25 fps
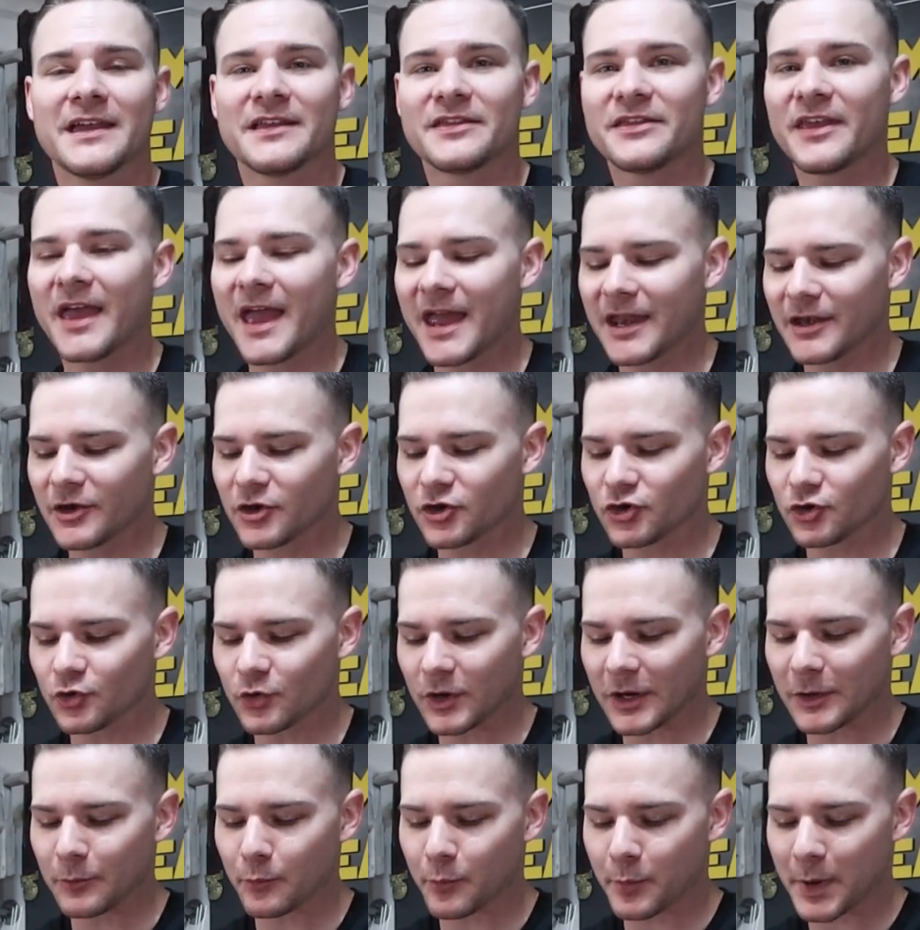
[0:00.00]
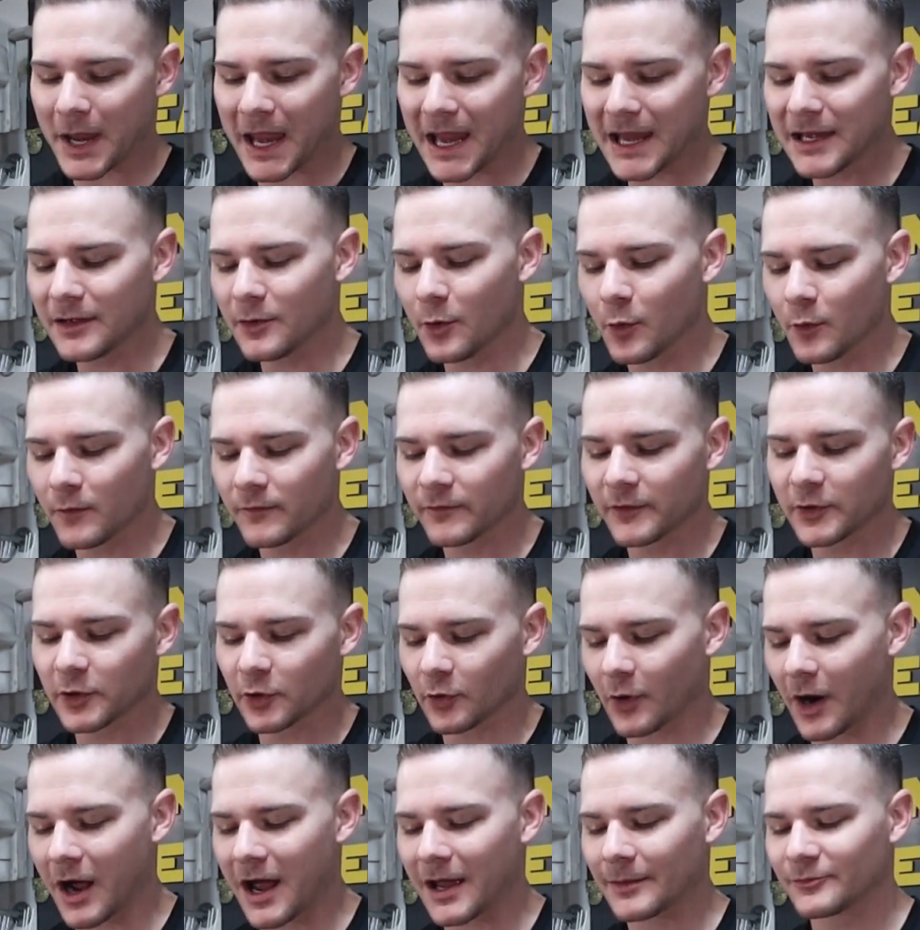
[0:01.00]
Then you can paint over
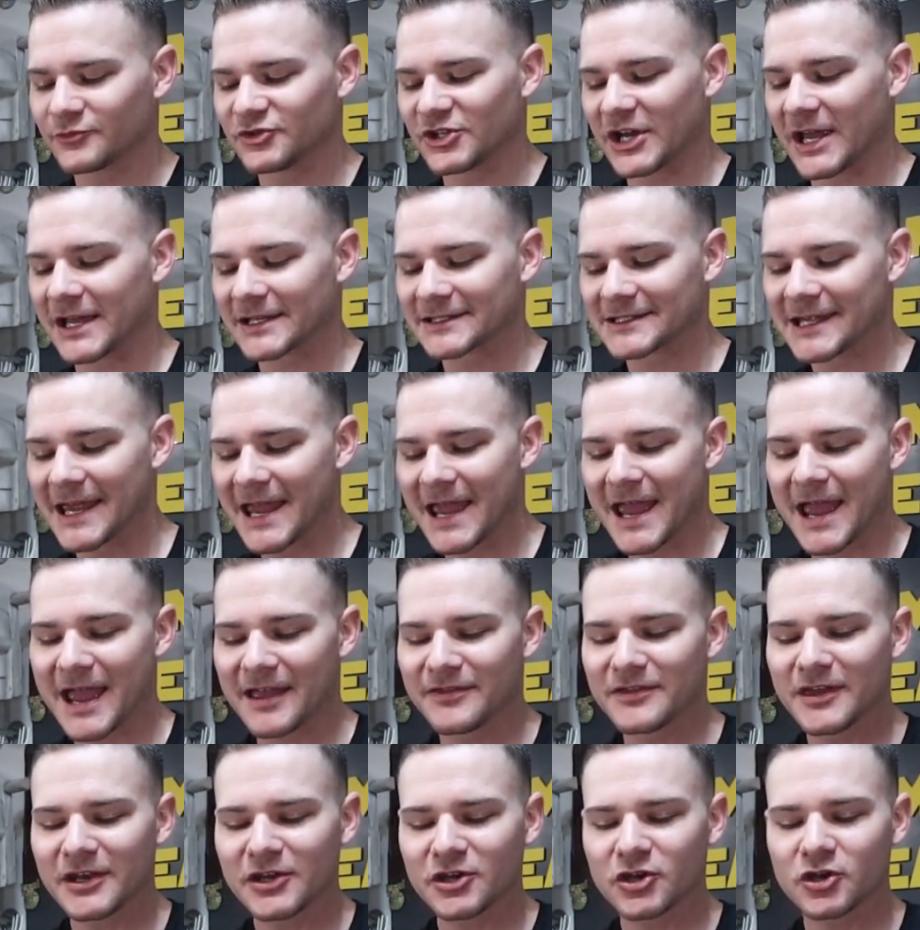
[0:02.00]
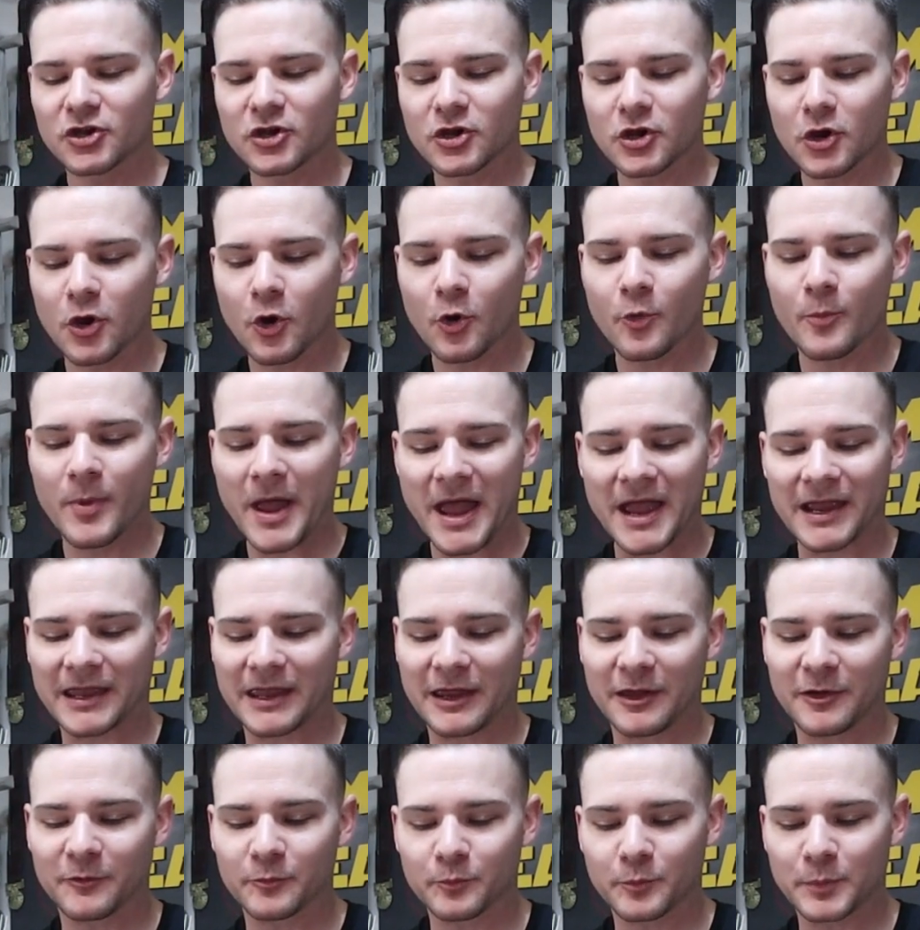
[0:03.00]
your object, and then you can go
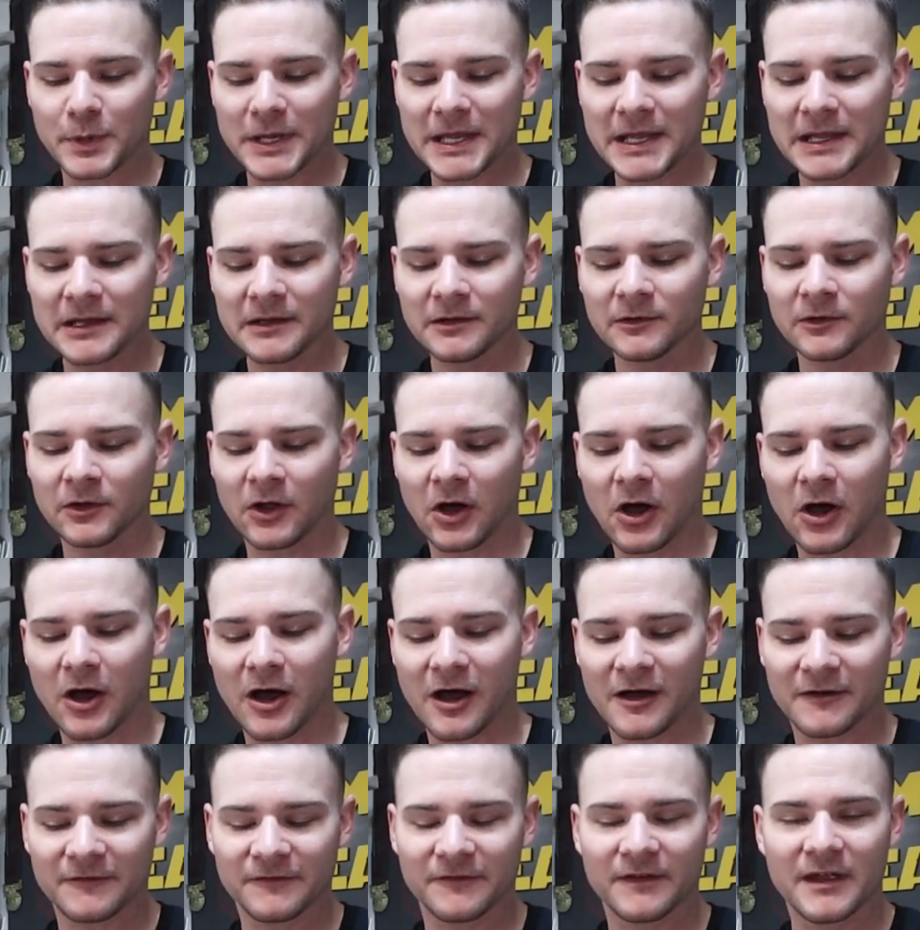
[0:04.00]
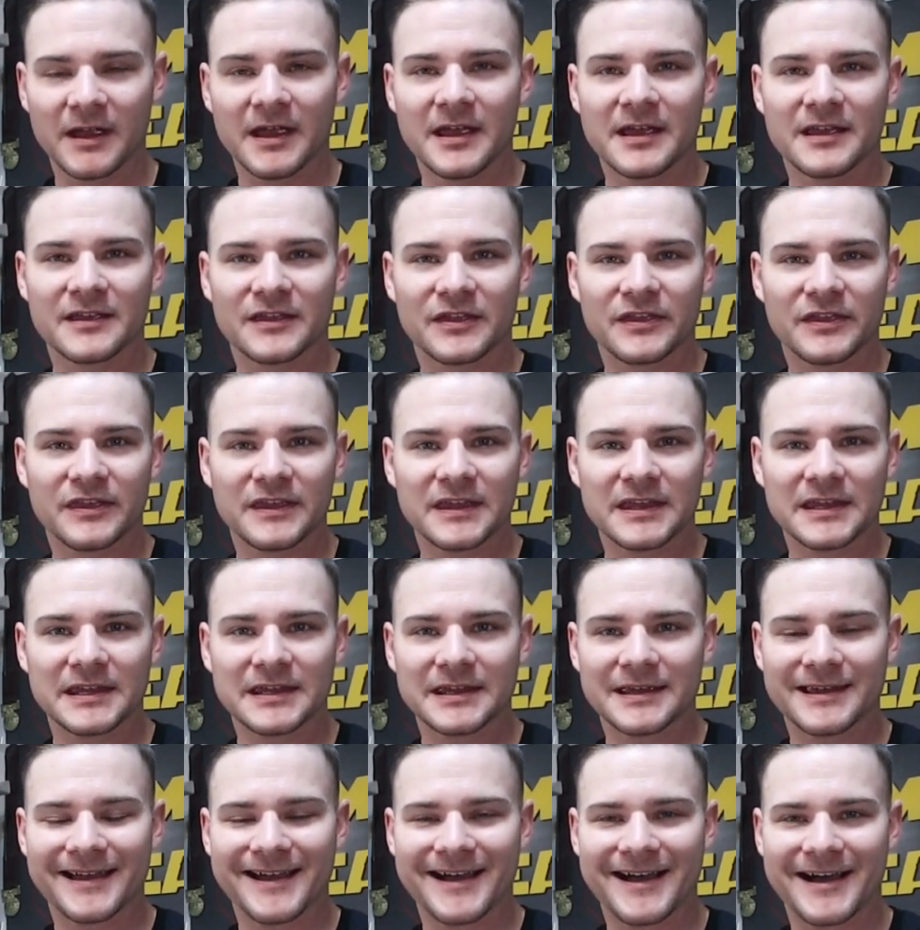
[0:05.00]
back and peel off
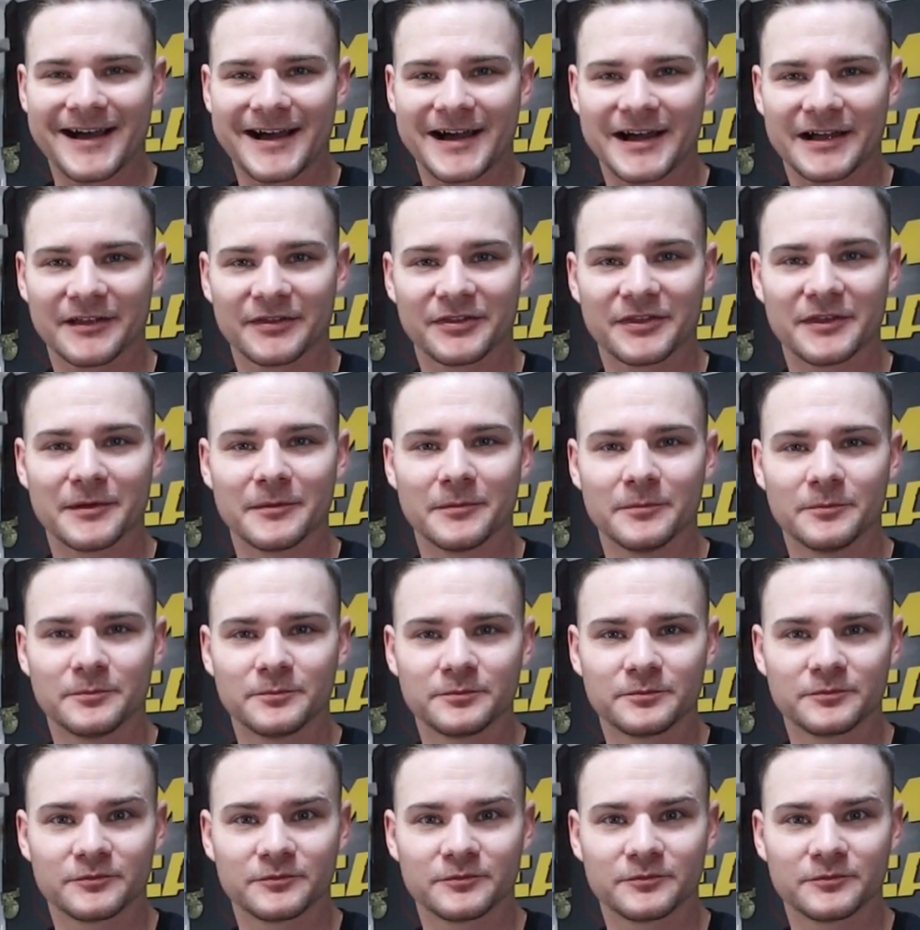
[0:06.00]
the